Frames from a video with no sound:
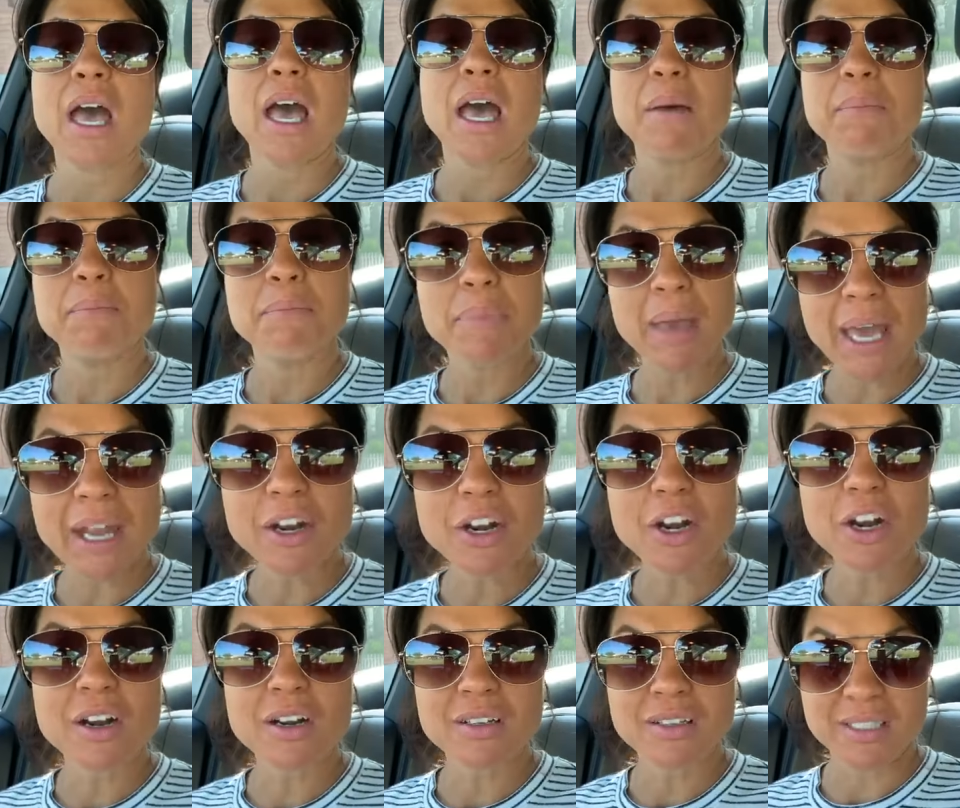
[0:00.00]
A
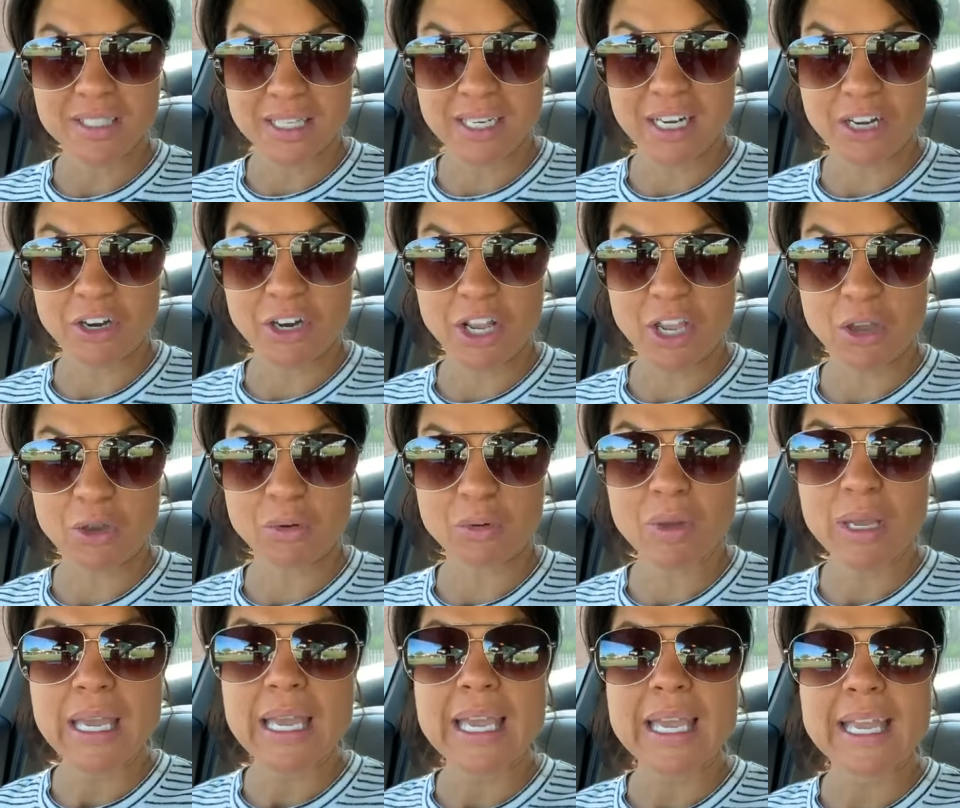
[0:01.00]
better scenario
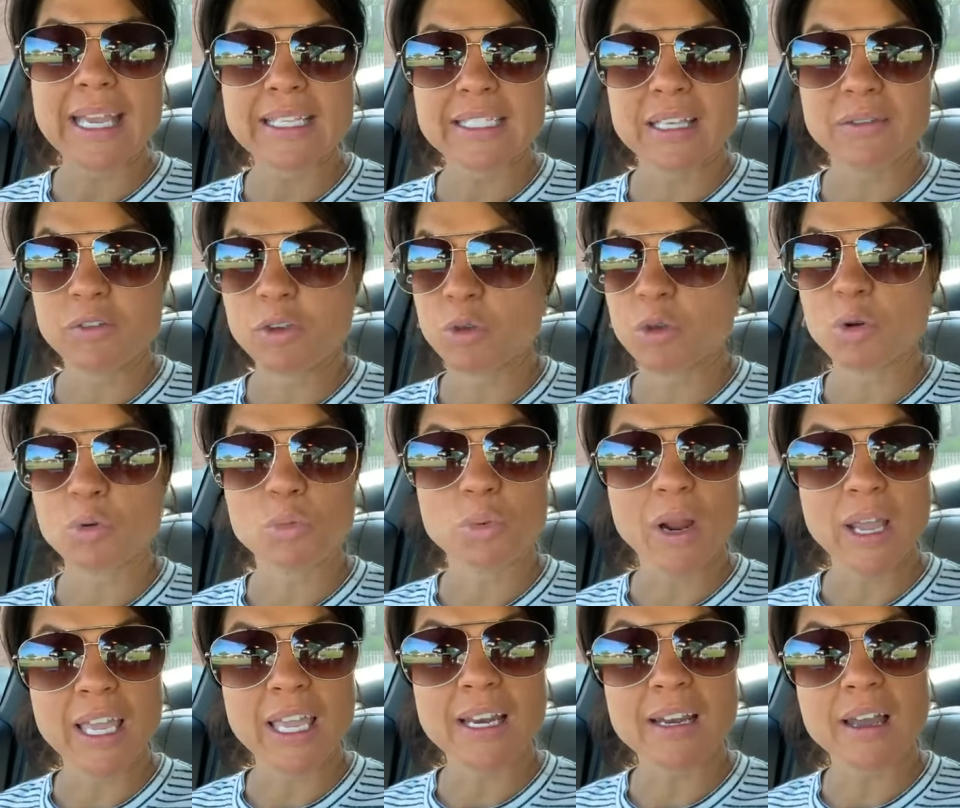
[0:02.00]
is if you can
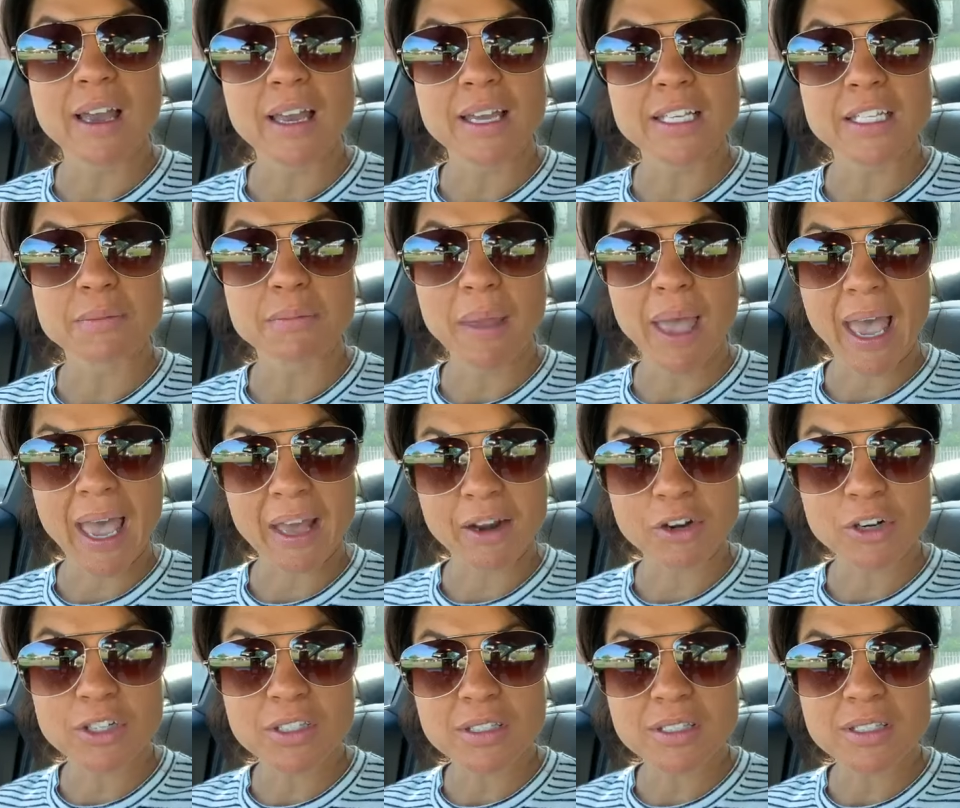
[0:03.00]
recognize
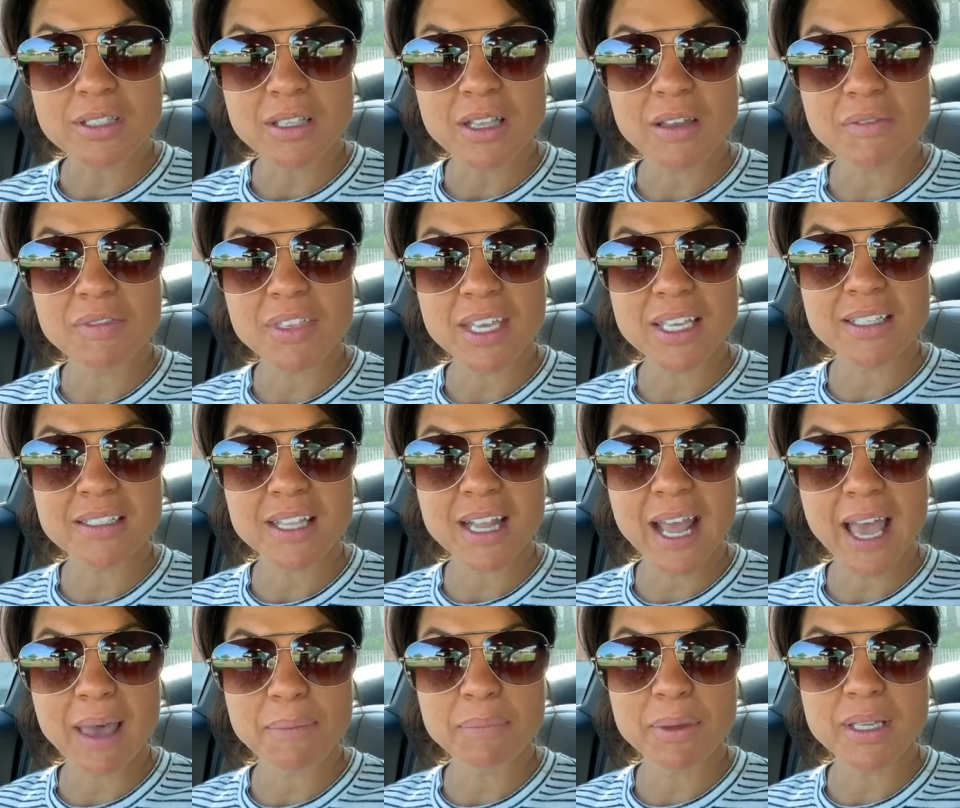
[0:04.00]
patterns of things that
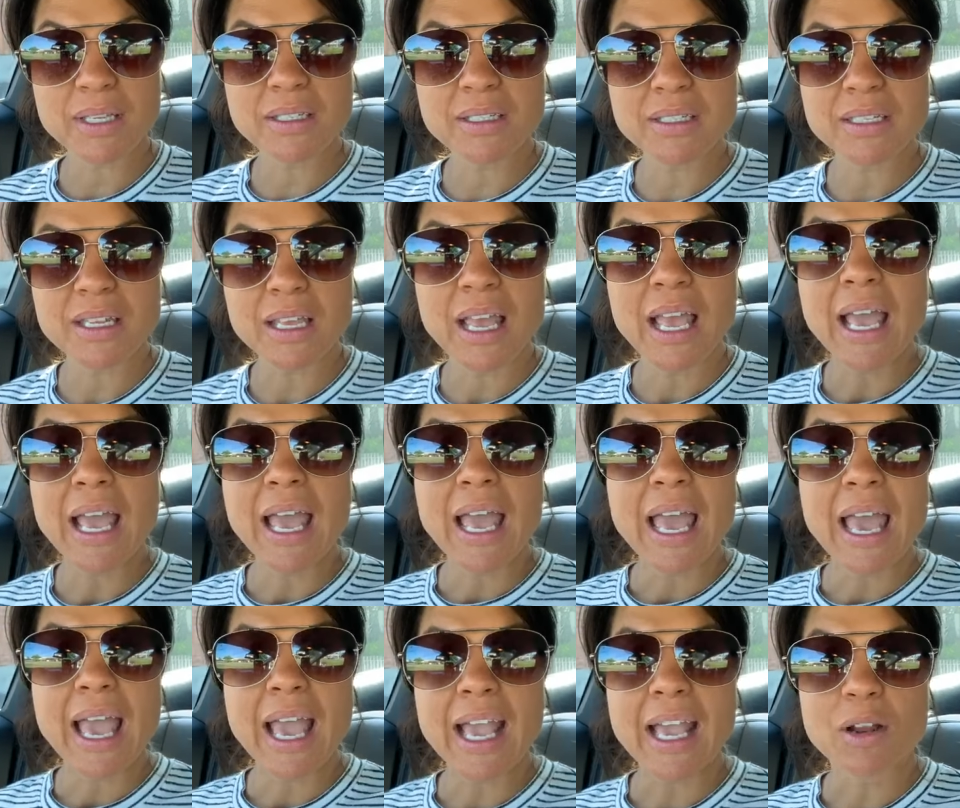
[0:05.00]
happened
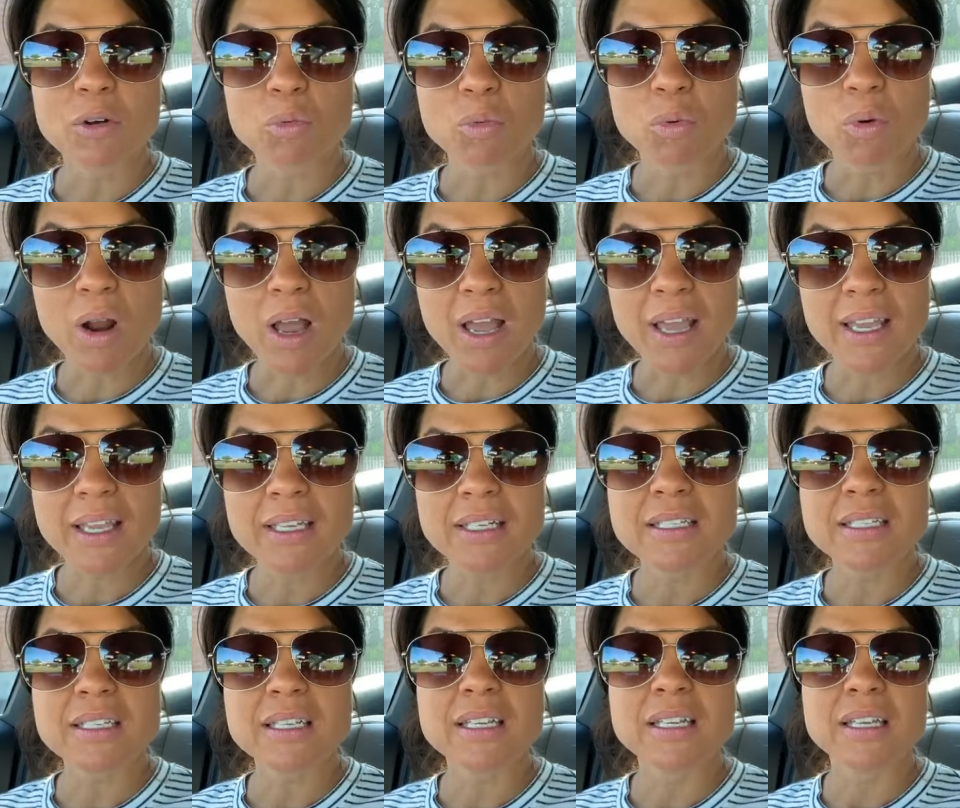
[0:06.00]
and
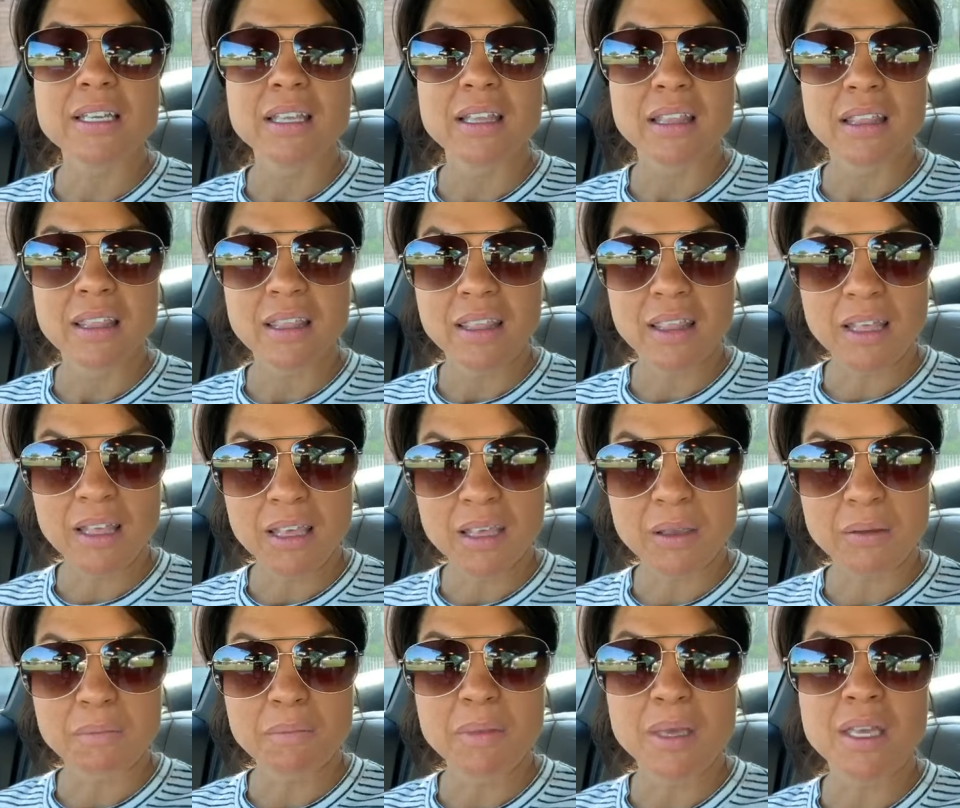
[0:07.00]
write
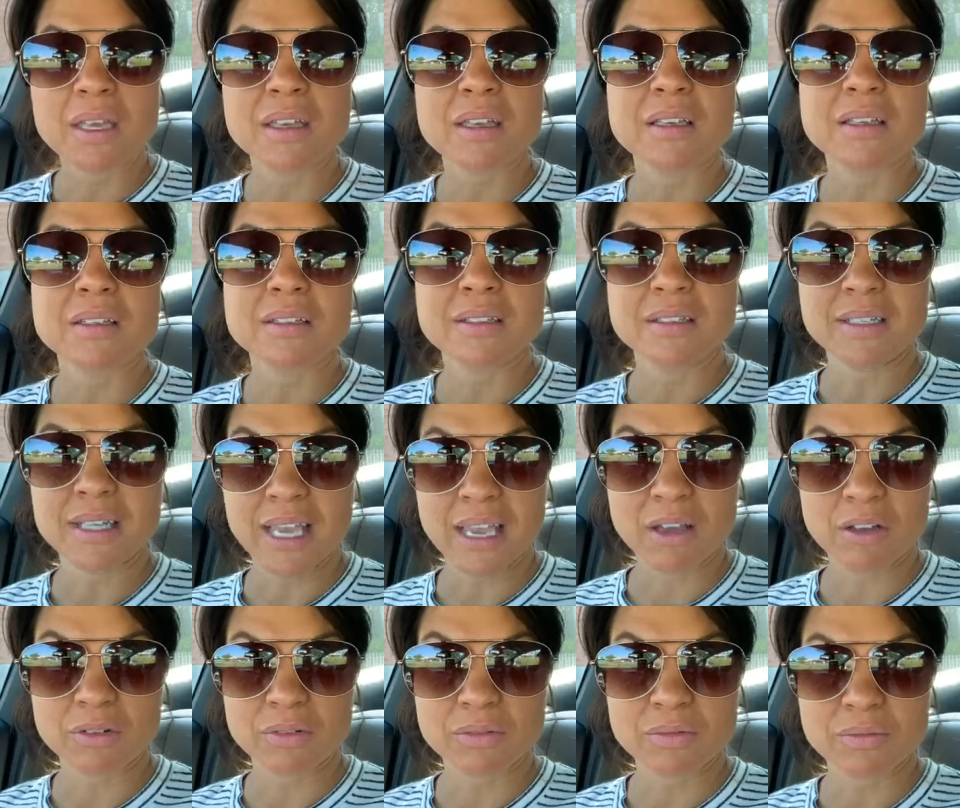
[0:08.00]
them
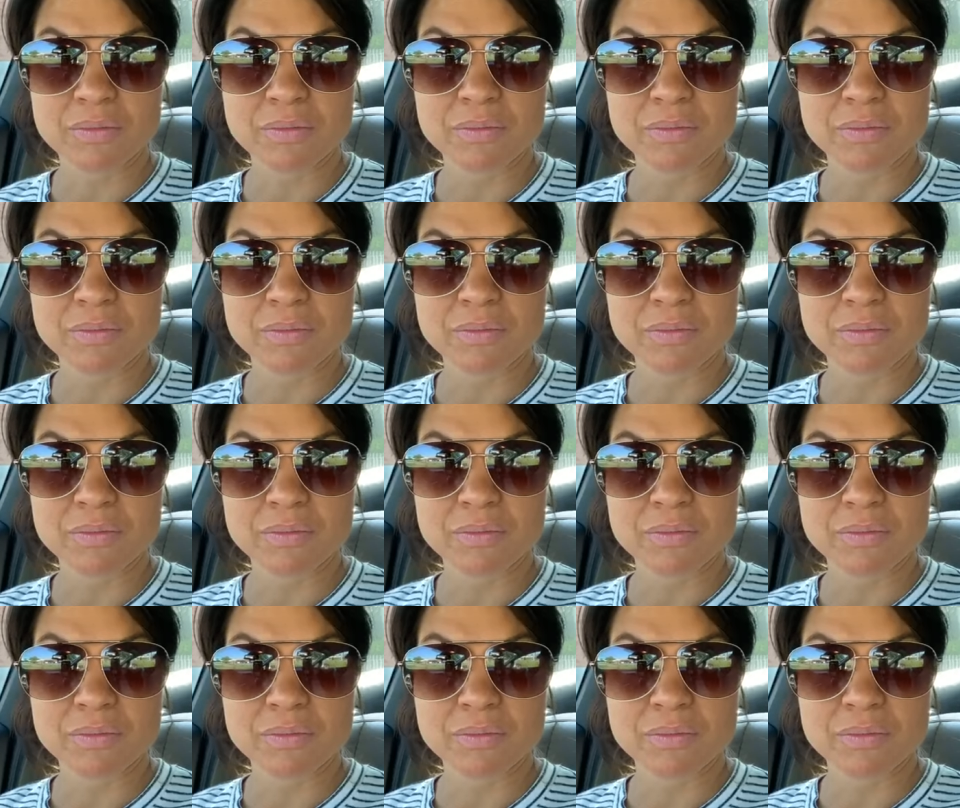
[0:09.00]
down.